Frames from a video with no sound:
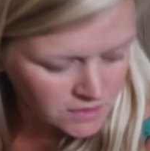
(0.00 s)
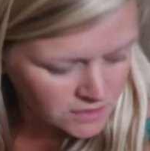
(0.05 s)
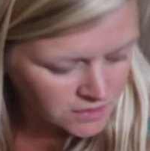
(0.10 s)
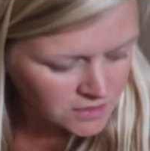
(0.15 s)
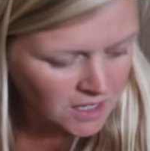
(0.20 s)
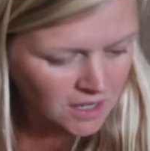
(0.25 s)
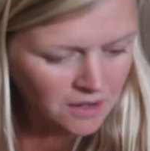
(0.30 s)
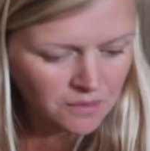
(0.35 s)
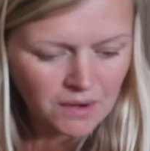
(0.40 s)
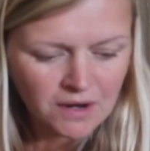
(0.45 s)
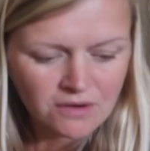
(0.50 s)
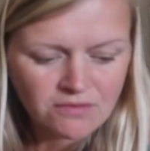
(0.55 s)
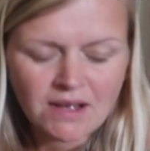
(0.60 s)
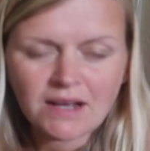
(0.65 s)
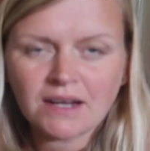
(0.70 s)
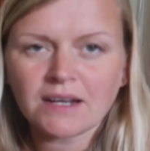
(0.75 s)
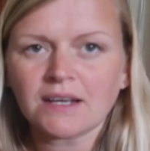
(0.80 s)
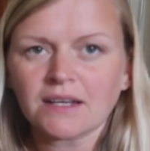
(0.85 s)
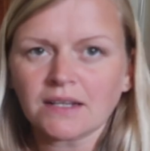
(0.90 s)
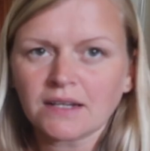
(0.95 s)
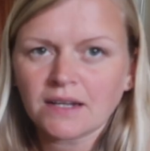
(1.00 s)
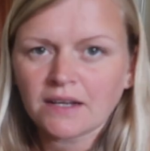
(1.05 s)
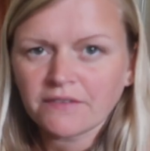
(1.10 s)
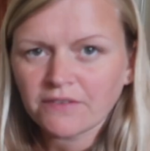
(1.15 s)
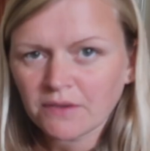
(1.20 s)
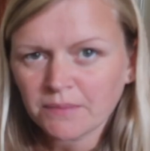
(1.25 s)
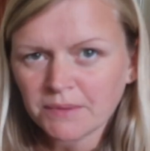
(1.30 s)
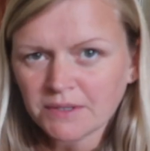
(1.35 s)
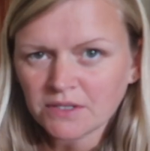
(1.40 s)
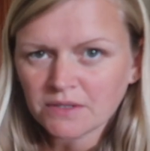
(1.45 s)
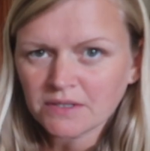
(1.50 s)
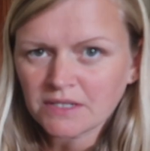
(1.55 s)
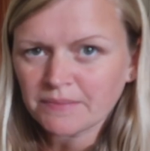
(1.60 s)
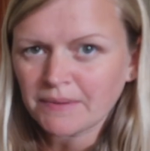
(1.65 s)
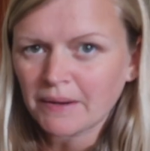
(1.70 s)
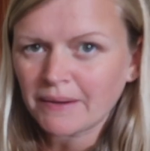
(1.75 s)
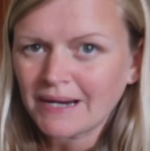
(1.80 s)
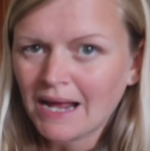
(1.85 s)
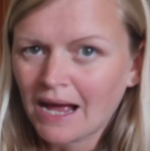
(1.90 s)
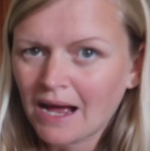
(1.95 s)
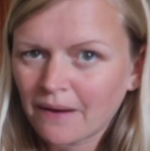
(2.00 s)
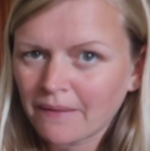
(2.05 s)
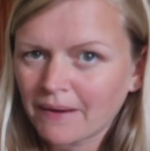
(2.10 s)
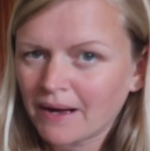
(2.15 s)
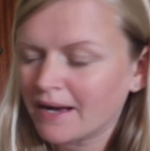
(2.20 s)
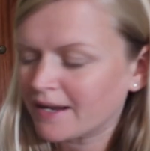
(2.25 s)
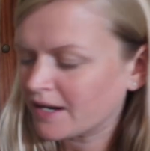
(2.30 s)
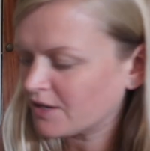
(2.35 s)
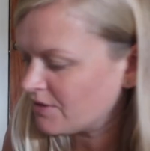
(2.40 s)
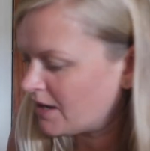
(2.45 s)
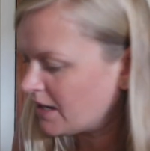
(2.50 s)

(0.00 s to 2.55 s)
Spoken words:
So I reckon, I've only been doing this about an hour, and I